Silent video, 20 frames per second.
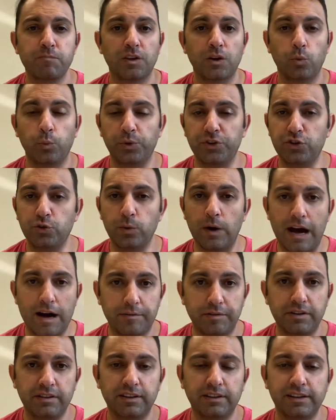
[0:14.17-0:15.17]
We do
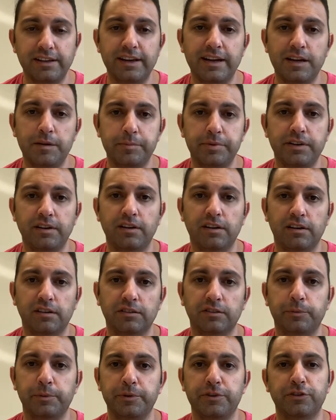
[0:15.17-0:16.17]
everything the AP
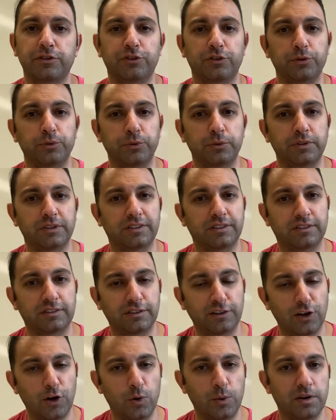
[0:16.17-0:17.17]
does, we just do it
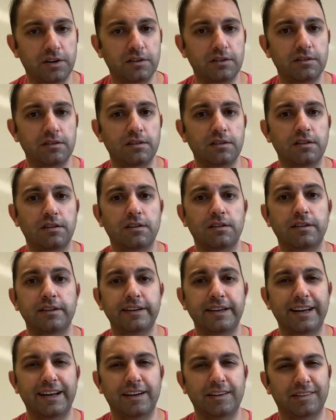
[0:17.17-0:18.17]
slower
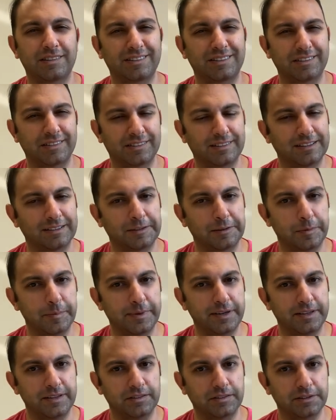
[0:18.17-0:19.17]
and it's just a little bit
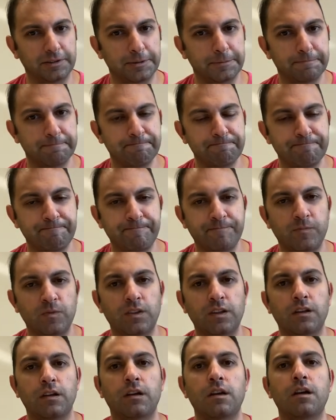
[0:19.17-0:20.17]
easier.
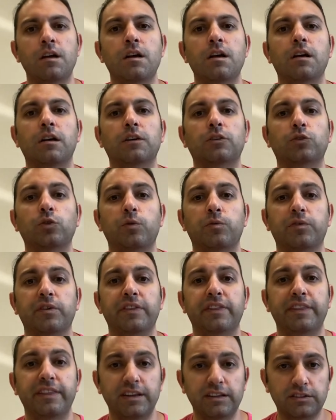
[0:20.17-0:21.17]
So for
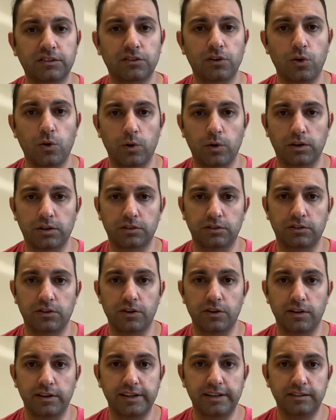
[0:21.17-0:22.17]
this course,
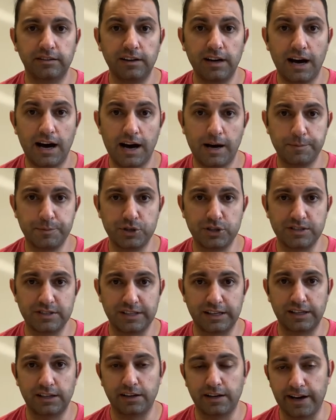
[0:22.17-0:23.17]
there is an option to
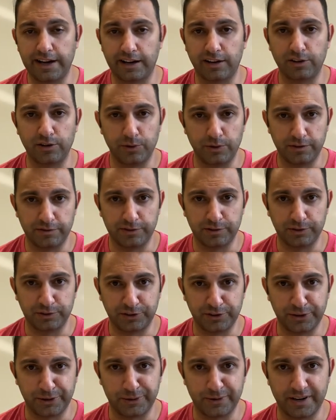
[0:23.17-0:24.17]
get Niagara
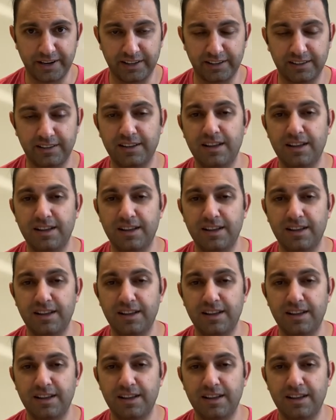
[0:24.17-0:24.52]
University credit.